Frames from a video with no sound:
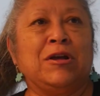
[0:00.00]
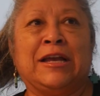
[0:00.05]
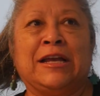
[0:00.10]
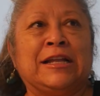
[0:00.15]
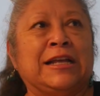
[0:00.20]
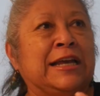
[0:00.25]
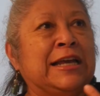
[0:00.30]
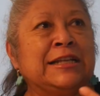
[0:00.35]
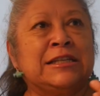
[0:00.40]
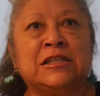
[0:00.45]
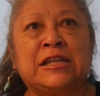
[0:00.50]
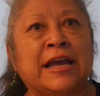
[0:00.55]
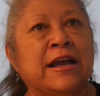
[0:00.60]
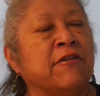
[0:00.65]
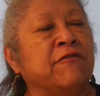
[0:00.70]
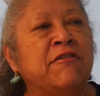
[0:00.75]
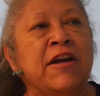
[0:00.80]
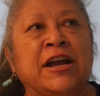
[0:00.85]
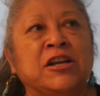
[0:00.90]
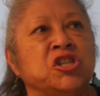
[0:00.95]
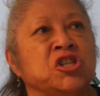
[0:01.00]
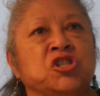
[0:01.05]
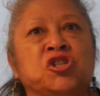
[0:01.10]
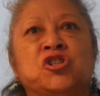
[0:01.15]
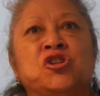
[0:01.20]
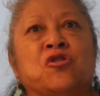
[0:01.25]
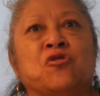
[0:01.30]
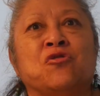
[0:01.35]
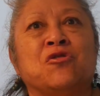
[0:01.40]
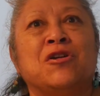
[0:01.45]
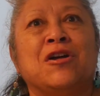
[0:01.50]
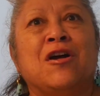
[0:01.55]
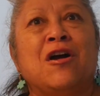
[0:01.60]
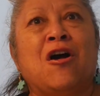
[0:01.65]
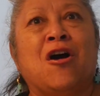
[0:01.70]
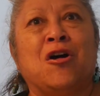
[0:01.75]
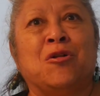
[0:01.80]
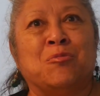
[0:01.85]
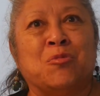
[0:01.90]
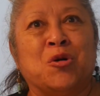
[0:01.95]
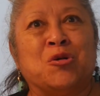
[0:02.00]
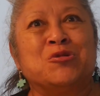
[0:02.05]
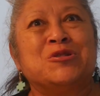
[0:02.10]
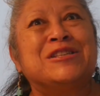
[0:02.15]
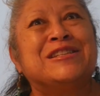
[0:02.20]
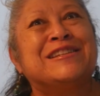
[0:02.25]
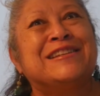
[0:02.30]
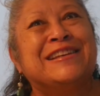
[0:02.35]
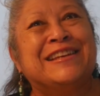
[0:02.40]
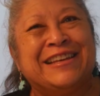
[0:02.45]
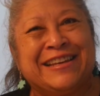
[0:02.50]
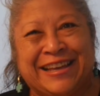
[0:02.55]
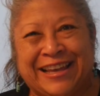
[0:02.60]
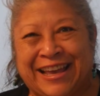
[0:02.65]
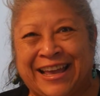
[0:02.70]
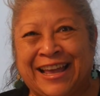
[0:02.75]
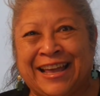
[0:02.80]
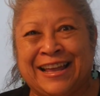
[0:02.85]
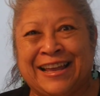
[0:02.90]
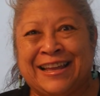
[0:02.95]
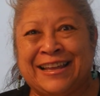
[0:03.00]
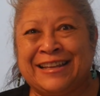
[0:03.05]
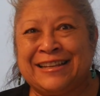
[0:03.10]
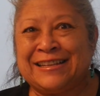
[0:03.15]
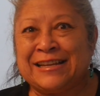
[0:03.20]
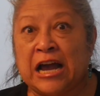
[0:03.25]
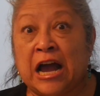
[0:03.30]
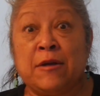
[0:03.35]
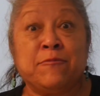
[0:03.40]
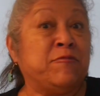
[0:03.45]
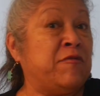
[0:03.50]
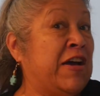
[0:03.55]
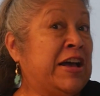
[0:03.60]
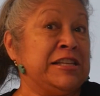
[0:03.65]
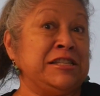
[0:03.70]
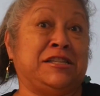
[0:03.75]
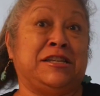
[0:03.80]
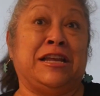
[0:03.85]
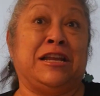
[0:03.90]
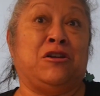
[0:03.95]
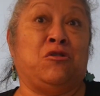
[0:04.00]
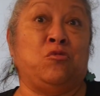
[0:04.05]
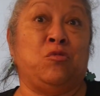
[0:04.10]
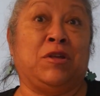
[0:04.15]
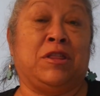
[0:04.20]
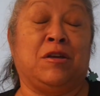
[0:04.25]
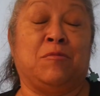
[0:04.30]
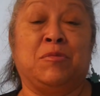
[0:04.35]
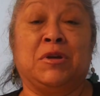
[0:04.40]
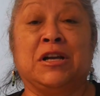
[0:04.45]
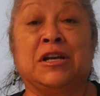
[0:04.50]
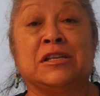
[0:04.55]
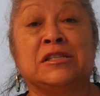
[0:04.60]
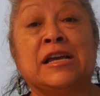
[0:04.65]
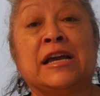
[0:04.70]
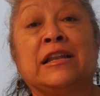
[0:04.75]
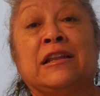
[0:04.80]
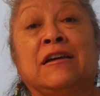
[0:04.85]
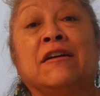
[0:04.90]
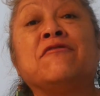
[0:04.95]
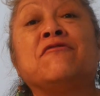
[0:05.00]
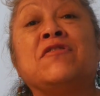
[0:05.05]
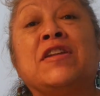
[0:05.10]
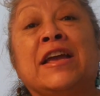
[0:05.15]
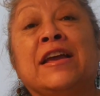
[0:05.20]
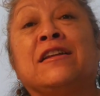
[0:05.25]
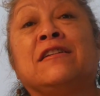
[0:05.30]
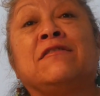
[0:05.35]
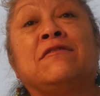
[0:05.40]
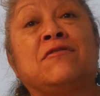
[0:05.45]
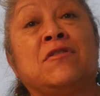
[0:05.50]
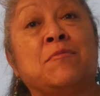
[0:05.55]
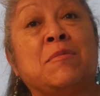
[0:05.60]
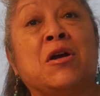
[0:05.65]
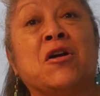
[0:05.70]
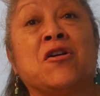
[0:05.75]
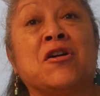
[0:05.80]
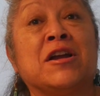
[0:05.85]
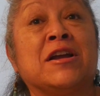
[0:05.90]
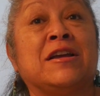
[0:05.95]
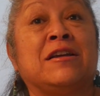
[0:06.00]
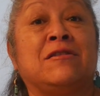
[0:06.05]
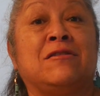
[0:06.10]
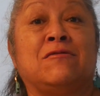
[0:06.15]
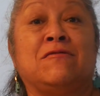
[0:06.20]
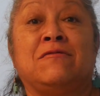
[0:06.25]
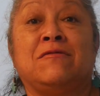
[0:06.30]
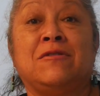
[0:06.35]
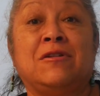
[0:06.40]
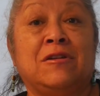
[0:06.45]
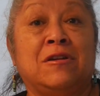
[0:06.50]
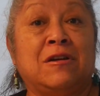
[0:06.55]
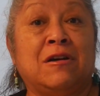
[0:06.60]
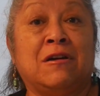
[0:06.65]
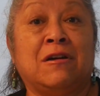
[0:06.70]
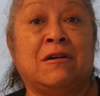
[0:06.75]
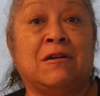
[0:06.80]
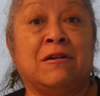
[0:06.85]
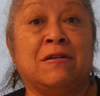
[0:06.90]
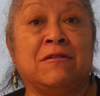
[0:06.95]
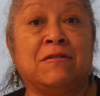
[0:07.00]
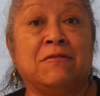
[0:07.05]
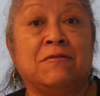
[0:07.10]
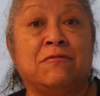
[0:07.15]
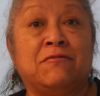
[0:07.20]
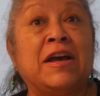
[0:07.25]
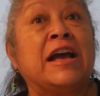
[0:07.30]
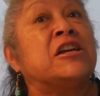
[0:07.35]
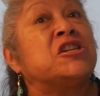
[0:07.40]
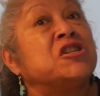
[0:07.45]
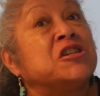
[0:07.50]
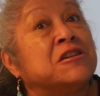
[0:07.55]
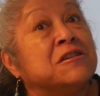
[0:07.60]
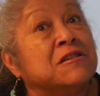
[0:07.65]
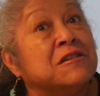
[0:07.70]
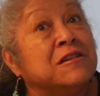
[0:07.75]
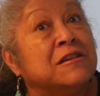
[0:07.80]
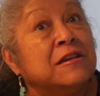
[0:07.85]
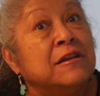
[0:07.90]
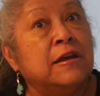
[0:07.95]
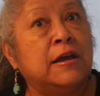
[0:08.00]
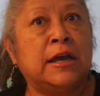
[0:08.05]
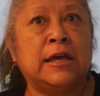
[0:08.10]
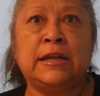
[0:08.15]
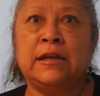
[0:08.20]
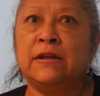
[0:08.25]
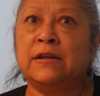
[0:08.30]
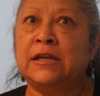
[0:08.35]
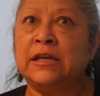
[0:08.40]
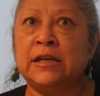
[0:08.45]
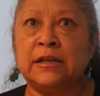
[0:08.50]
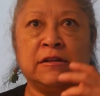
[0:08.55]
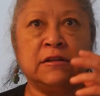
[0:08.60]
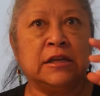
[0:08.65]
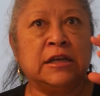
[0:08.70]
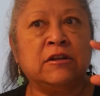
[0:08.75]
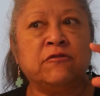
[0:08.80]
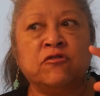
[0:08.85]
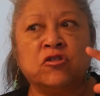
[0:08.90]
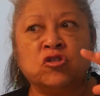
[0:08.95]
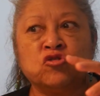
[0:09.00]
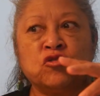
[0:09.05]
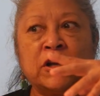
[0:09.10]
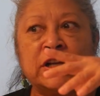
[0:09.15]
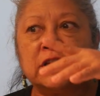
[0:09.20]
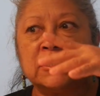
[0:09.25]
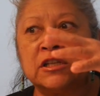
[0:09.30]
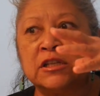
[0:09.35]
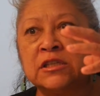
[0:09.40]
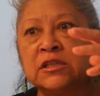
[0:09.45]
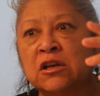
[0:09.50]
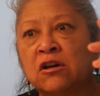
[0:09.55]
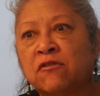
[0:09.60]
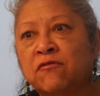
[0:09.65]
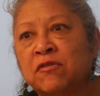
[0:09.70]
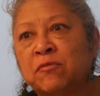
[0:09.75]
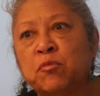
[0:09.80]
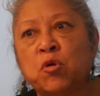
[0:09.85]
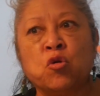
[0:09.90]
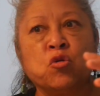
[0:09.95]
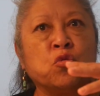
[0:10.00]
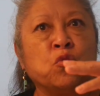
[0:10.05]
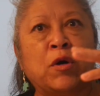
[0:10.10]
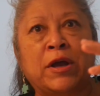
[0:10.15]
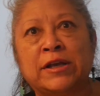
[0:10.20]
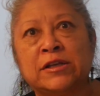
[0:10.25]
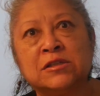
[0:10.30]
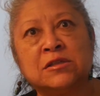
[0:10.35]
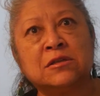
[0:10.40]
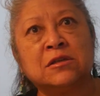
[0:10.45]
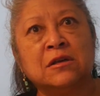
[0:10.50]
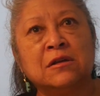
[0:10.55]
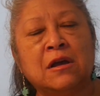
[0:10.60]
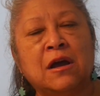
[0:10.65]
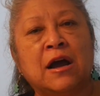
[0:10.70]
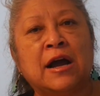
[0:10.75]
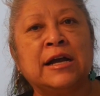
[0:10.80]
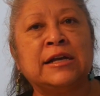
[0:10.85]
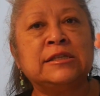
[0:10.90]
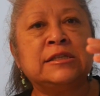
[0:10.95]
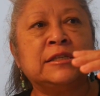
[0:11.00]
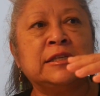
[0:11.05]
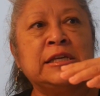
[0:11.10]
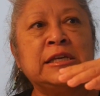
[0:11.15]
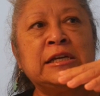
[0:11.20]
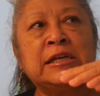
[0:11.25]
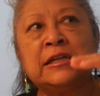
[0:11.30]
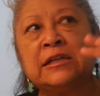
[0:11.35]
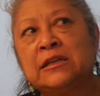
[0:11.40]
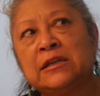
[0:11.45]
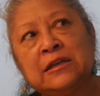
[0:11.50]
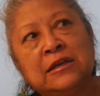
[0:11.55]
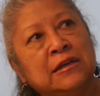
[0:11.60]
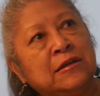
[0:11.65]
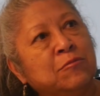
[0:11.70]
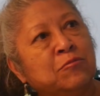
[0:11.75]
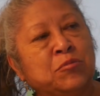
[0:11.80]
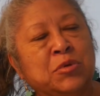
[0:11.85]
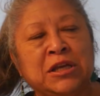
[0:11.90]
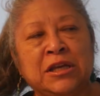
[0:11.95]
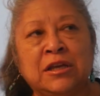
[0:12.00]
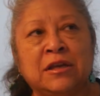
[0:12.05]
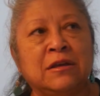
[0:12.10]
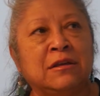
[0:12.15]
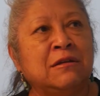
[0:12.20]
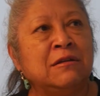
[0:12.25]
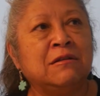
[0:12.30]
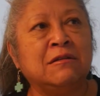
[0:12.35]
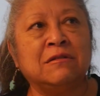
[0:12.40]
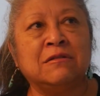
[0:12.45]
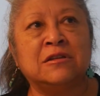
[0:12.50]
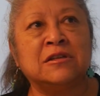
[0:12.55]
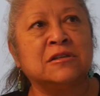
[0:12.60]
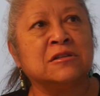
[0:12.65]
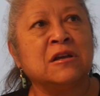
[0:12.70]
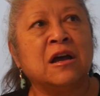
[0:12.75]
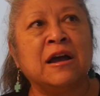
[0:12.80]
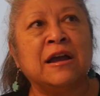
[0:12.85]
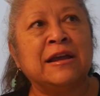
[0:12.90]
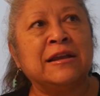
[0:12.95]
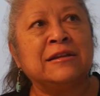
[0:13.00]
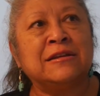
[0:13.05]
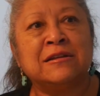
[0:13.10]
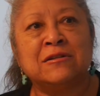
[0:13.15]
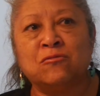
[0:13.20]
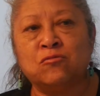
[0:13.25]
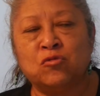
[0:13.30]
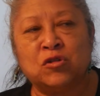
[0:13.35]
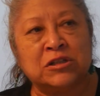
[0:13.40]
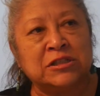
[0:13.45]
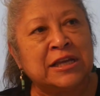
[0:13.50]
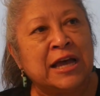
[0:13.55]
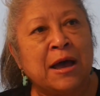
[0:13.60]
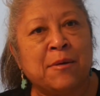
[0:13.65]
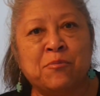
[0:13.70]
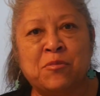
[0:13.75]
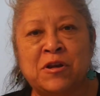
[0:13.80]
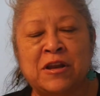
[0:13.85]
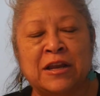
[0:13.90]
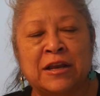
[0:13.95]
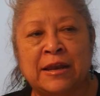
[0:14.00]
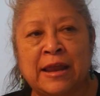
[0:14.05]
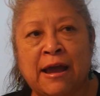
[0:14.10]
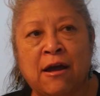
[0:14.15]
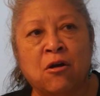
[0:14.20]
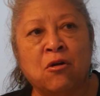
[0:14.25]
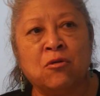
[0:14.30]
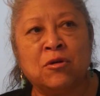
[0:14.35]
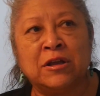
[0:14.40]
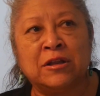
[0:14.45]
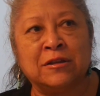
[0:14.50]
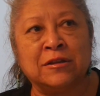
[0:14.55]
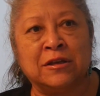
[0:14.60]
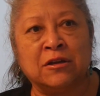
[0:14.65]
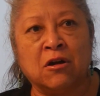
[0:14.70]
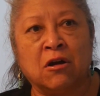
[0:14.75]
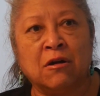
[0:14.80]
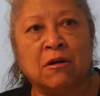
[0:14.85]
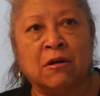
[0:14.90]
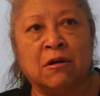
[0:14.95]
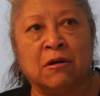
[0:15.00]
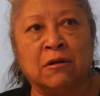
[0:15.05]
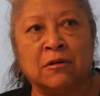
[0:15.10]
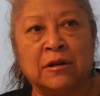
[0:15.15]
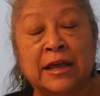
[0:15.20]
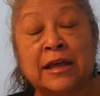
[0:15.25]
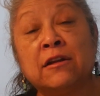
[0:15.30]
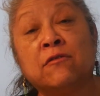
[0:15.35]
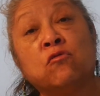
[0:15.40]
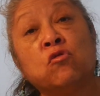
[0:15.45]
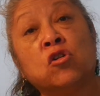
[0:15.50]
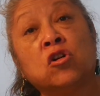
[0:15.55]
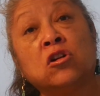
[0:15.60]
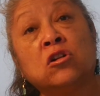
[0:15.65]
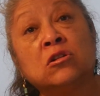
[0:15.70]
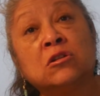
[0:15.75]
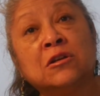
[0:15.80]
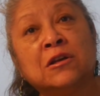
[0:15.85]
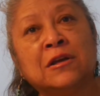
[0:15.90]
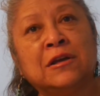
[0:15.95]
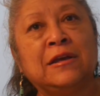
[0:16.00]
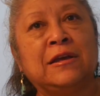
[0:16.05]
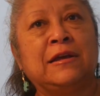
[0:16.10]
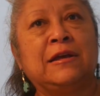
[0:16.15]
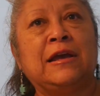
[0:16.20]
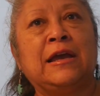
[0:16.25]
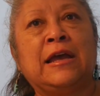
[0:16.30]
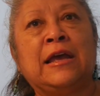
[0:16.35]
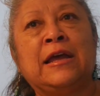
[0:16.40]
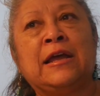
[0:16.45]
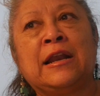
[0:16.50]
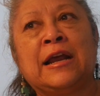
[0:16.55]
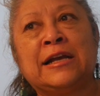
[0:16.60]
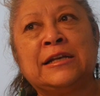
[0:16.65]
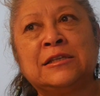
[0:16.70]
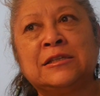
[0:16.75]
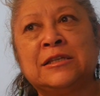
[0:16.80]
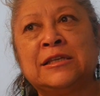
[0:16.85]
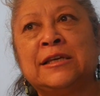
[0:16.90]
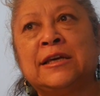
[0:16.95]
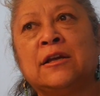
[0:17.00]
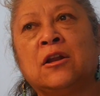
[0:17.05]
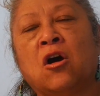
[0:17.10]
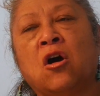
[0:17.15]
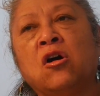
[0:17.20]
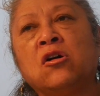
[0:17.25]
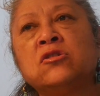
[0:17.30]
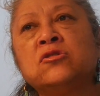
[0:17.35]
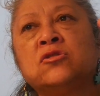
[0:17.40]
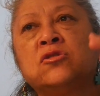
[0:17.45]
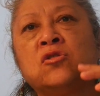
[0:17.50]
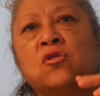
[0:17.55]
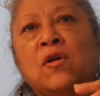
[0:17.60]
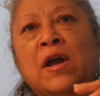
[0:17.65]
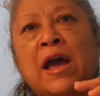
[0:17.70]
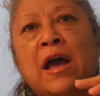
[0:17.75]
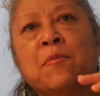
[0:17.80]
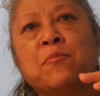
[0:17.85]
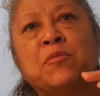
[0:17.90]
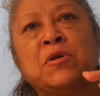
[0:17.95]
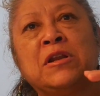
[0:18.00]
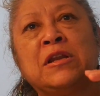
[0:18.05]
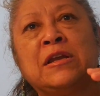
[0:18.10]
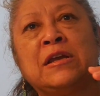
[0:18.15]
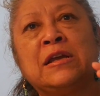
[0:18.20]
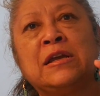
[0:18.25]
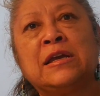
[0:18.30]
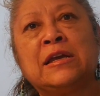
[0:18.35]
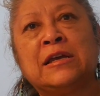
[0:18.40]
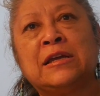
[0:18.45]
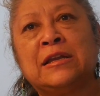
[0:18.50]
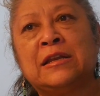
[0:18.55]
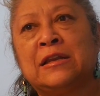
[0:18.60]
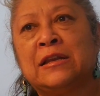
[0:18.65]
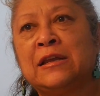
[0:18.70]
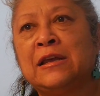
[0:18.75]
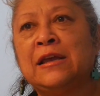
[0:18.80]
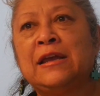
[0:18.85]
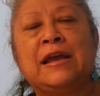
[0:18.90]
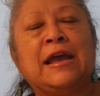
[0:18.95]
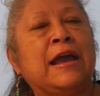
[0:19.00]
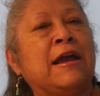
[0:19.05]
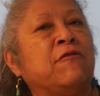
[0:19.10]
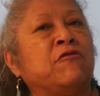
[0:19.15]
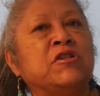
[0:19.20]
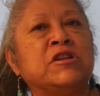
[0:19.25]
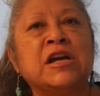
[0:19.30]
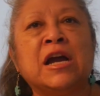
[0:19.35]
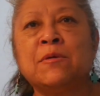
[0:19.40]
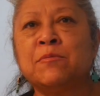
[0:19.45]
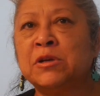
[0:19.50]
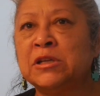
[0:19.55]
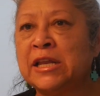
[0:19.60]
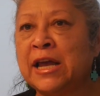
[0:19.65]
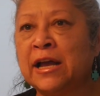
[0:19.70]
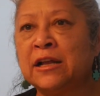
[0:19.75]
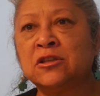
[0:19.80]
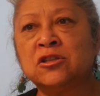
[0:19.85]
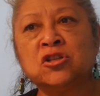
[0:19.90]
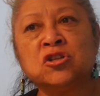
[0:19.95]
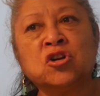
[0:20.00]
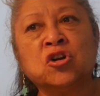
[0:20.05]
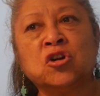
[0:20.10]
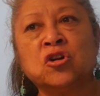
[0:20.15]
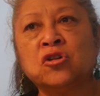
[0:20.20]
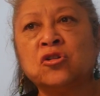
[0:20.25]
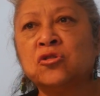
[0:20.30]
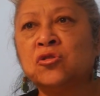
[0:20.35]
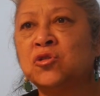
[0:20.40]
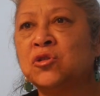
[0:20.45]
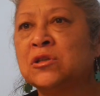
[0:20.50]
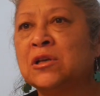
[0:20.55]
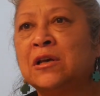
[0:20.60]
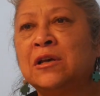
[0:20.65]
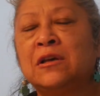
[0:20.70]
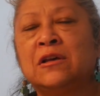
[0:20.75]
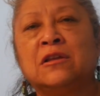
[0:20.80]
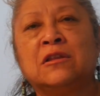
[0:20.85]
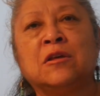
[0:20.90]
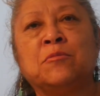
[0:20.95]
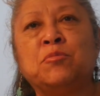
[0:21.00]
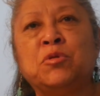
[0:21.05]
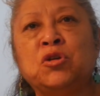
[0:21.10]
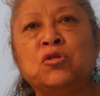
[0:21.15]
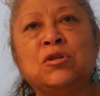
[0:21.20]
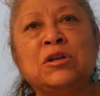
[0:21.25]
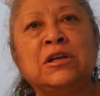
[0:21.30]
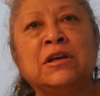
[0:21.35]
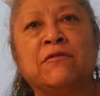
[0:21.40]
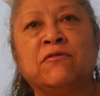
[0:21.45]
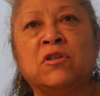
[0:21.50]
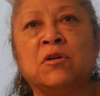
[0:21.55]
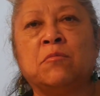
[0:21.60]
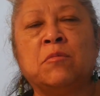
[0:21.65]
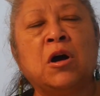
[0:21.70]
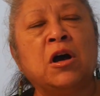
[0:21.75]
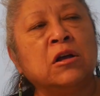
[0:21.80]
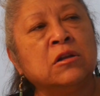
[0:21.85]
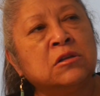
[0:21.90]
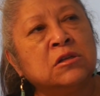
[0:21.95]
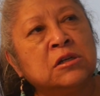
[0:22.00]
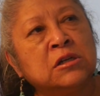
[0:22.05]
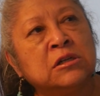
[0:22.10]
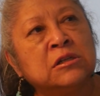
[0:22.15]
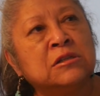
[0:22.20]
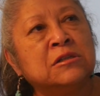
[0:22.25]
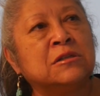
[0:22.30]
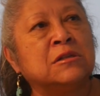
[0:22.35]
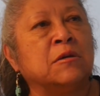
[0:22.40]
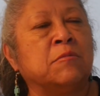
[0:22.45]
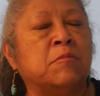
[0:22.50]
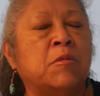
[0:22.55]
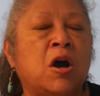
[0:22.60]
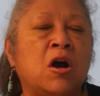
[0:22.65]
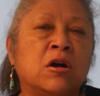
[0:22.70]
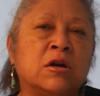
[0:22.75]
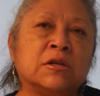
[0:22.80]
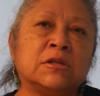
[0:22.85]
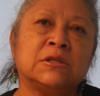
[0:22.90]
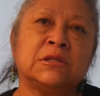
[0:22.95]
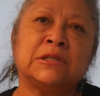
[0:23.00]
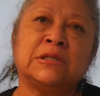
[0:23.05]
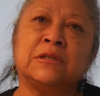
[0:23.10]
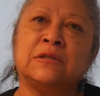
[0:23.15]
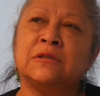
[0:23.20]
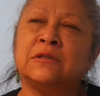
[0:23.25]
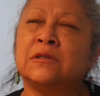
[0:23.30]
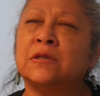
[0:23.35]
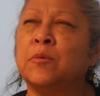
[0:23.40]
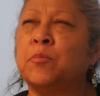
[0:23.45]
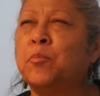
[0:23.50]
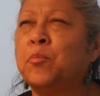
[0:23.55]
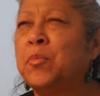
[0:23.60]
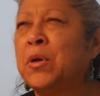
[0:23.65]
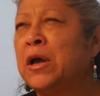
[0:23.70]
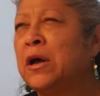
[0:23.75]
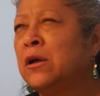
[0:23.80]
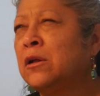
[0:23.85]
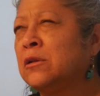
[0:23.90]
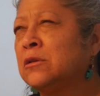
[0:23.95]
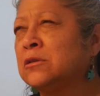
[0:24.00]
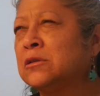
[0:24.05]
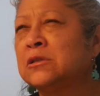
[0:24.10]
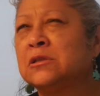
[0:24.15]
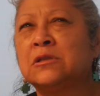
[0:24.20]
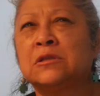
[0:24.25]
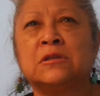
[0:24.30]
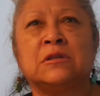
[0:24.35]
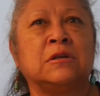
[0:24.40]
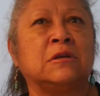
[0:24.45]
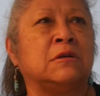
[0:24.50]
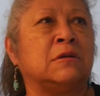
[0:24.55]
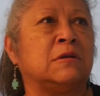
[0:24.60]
it's like a fashion show almost. And I'm fascinated with it because I love Native American fashion. And it infiltrates itself both ways. I see it being designed in what's happening now in the Native world. And I see it also happening in every time a dance occurs, the beauty of the mantas, the moccasins, the belts,